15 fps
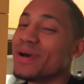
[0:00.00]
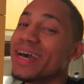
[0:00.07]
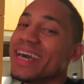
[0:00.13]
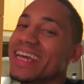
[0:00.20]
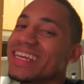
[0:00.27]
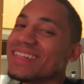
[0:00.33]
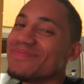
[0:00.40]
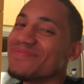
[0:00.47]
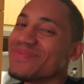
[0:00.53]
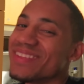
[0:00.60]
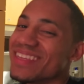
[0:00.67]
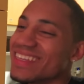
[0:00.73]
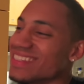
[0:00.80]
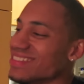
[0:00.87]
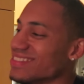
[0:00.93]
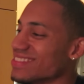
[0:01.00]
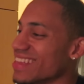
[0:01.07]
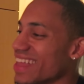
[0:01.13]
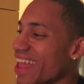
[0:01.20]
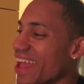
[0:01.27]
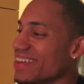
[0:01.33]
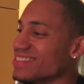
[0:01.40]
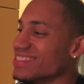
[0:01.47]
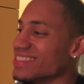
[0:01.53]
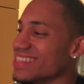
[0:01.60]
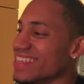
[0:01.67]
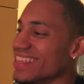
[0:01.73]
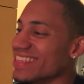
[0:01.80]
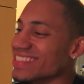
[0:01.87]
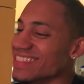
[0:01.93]
a
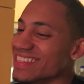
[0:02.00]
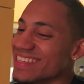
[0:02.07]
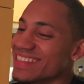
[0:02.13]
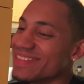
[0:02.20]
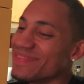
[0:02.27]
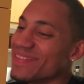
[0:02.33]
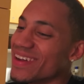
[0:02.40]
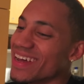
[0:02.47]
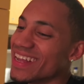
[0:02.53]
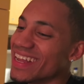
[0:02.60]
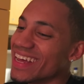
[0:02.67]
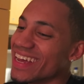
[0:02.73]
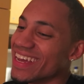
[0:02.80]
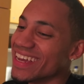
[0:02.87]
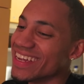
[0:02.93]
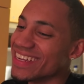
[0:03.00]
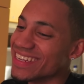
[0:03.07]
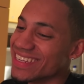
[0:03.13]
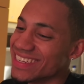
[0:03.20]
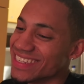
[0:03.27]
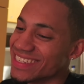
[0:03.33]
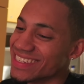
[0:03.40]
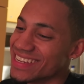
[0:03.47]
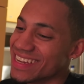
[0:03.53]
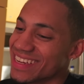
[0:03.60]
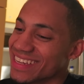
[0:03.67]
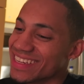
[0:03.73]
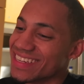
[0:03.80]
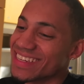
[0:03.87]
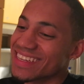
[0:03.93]
fine line,
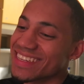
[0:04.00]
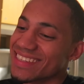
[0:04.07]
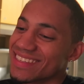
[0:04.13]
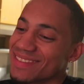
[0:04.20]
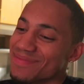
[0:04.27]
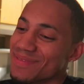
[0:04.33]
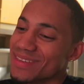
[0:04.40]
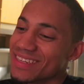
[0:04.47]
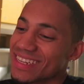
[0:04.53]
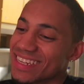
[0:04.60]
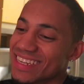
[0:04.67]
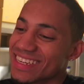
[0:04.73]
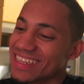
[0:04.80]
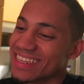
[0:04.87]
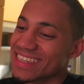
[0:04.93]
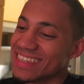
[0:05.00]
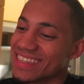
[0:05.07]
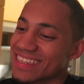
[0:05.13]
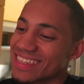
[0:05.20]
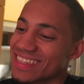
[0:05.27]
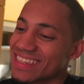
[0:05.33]
cause you be sitting